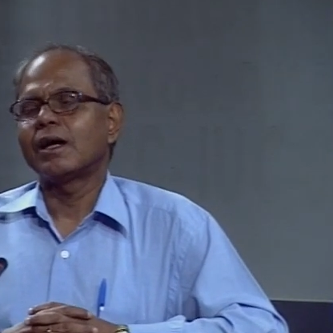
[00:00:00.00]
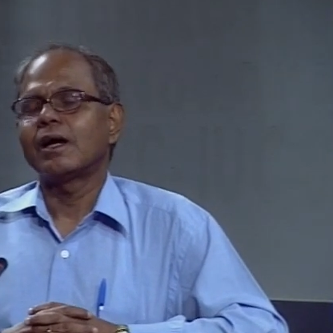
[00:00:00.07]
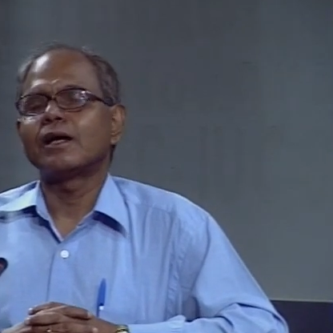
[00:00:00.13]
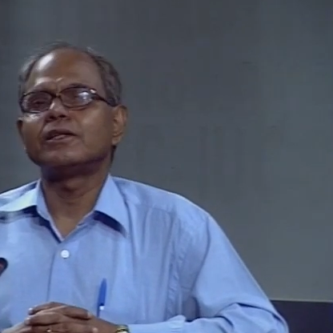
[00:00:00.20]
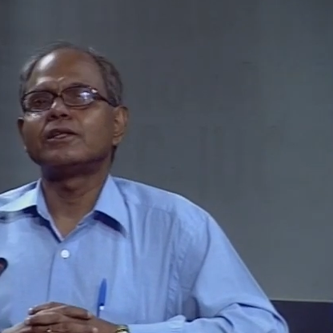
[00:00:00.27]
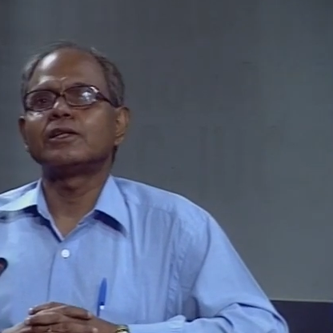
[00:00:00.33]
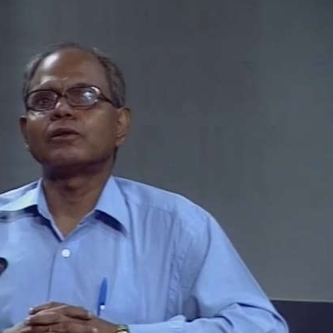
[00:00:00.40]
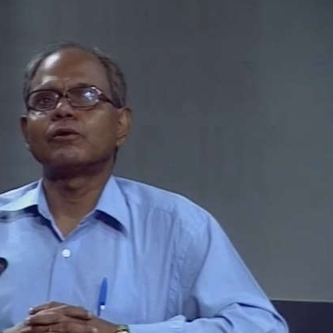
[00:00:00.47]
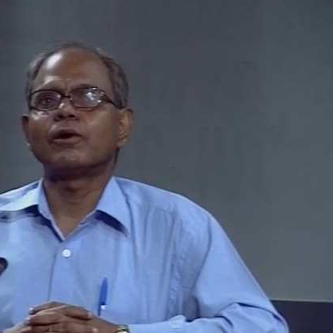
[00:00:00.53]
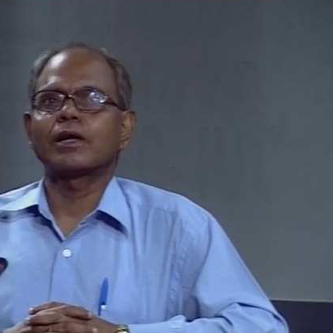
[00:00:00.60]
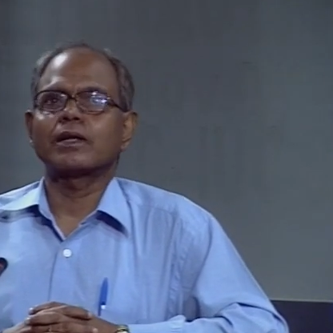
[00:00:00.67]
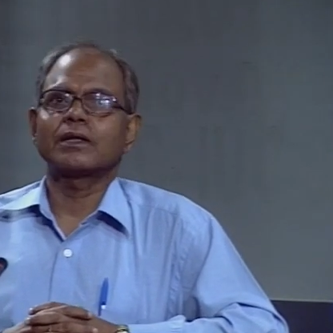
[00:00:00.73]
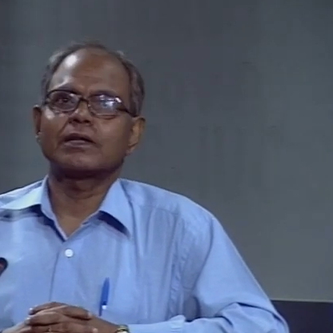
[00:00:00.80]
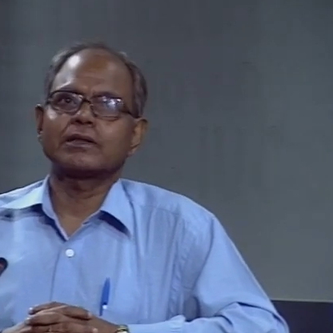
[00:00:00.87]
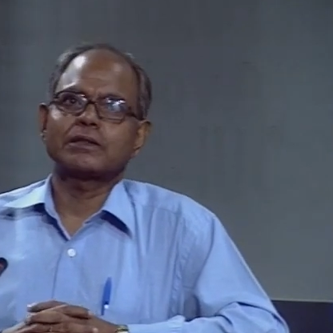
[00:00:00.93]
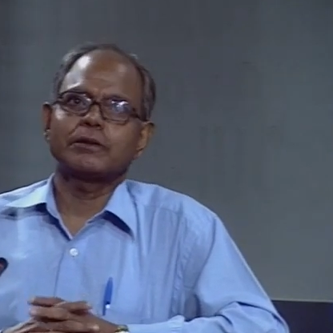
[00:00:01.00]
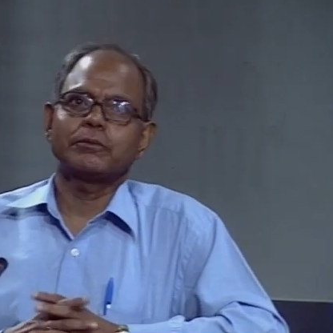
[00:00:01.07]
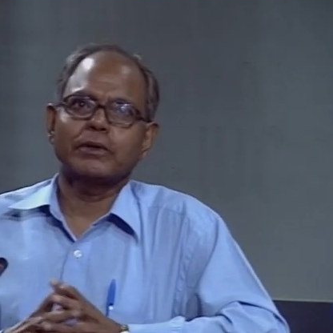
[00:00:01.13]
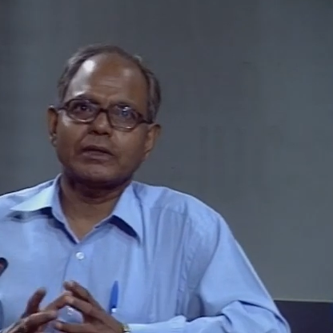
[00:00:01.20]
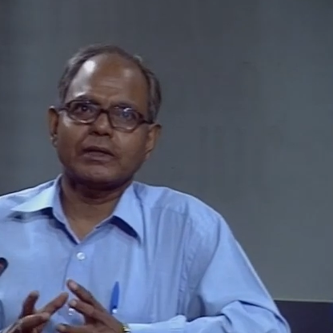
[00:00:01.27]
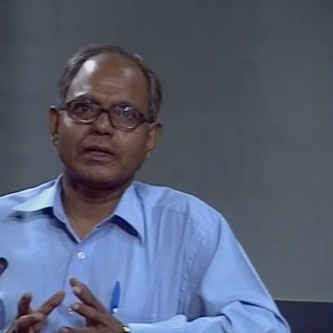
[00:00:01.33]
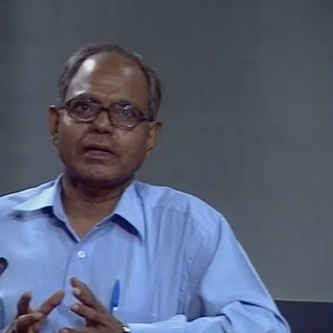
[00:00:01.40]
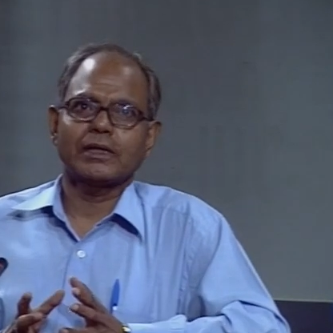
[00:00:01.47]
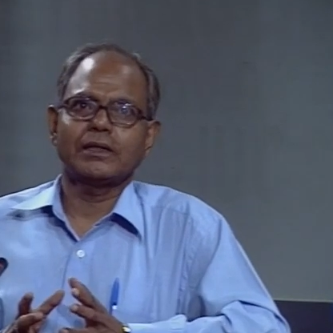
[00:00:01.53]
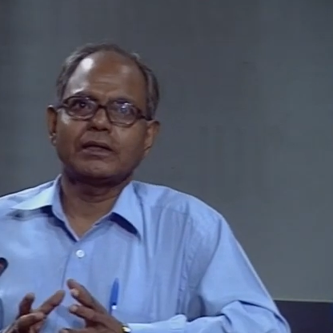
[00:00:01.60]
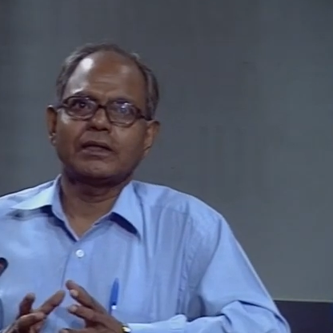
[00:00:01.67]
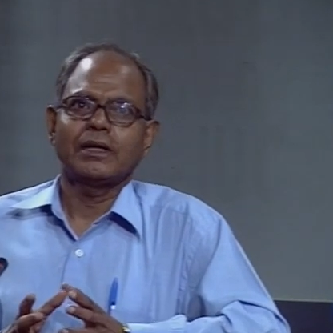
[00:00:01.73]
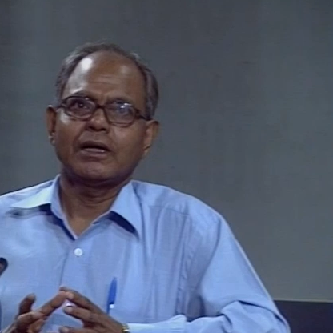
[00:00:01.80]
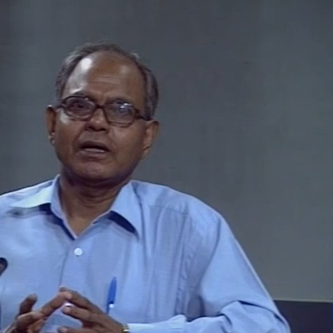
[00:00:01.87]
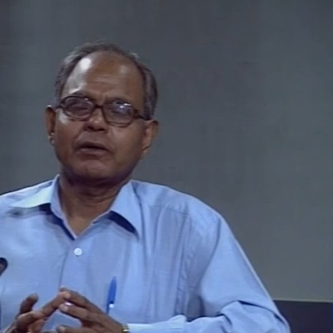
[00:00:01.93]
the workers, even there is
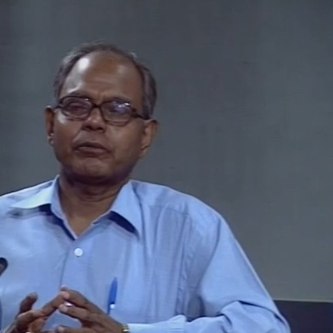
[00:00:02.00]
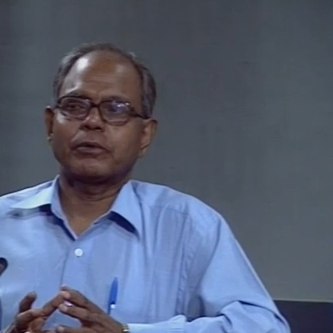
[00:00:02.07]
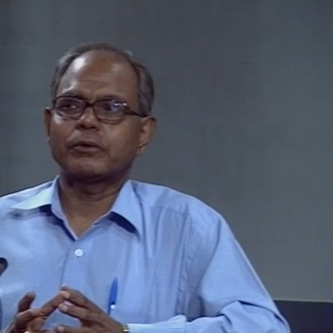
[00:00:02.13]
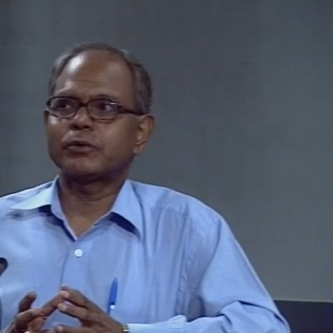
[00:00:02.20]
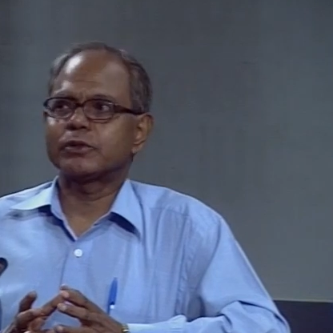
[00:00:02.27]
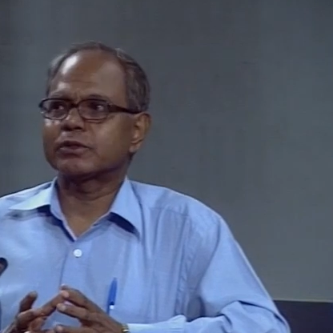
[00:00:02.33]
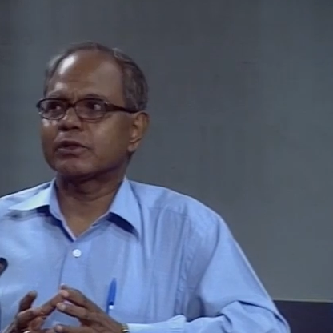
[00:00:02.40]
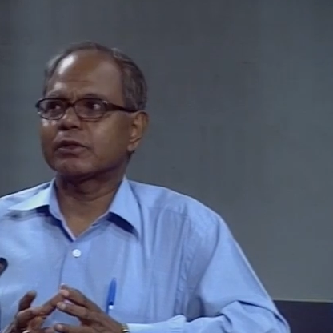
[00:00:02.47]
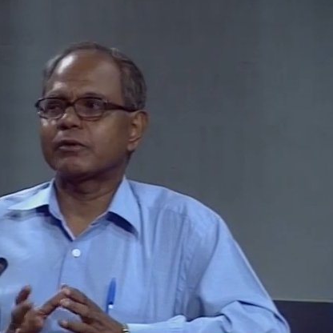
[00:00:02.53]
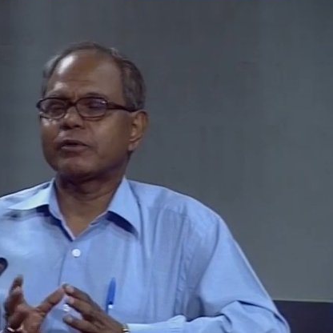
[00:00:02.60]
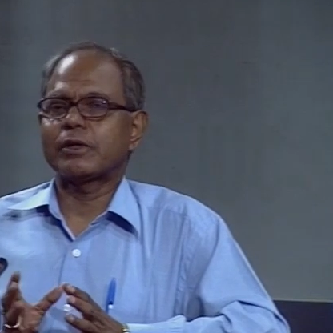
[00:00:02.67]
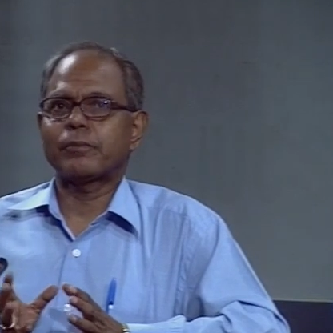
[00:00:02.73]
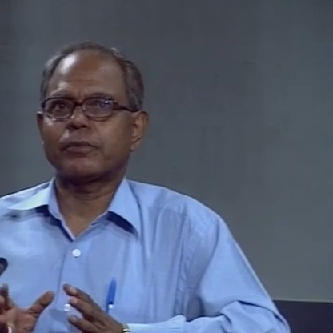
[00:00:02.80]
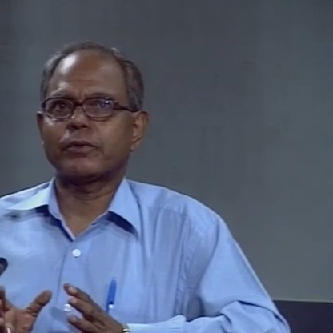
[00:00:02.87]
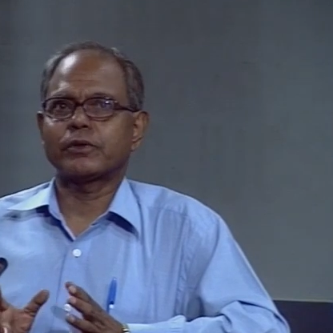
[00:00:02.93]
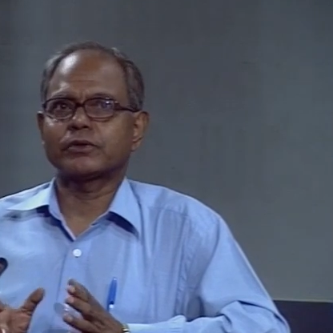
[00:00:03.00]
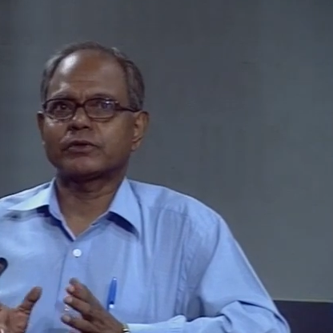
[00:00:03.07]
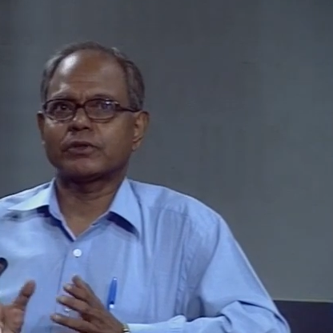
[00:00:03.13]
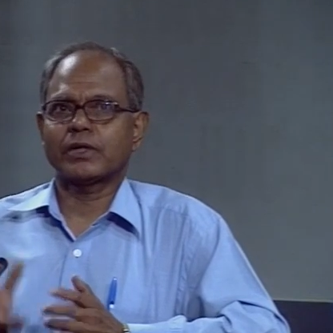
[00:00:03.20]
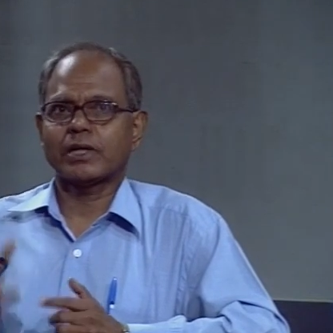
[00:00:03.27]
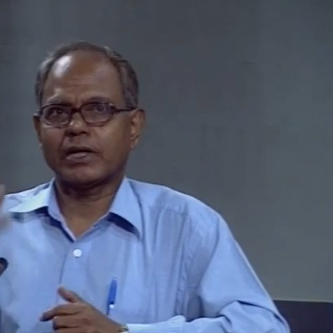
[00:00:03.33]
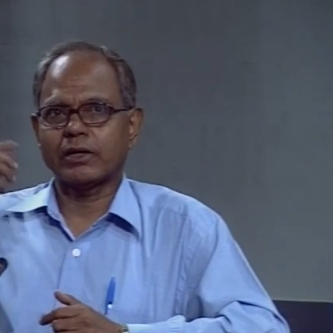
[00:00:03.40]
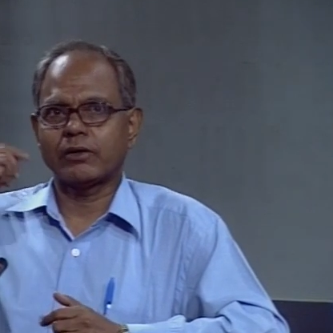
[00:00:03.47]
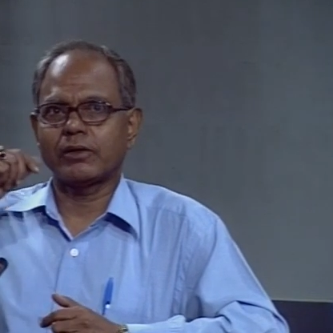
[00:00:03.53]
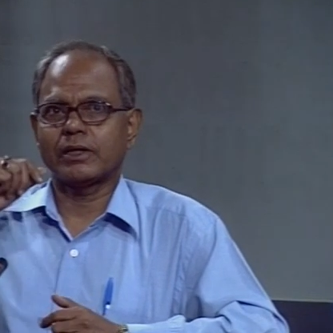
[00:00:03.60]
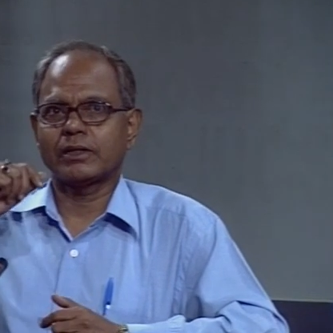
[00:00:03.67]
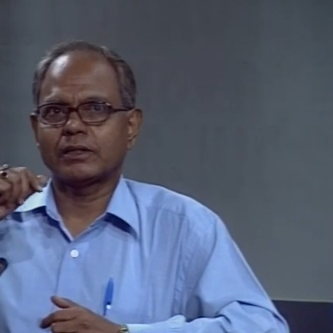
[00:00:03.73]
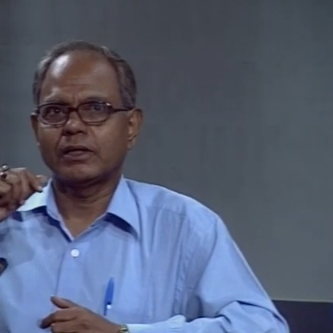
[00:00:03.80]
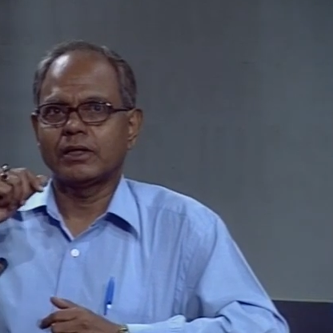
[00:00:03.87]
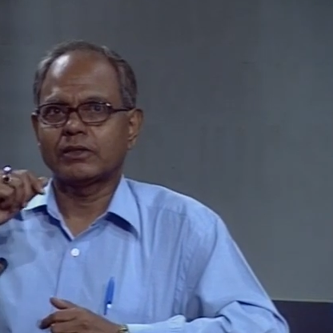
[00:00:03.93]
provision of aprons or head wears,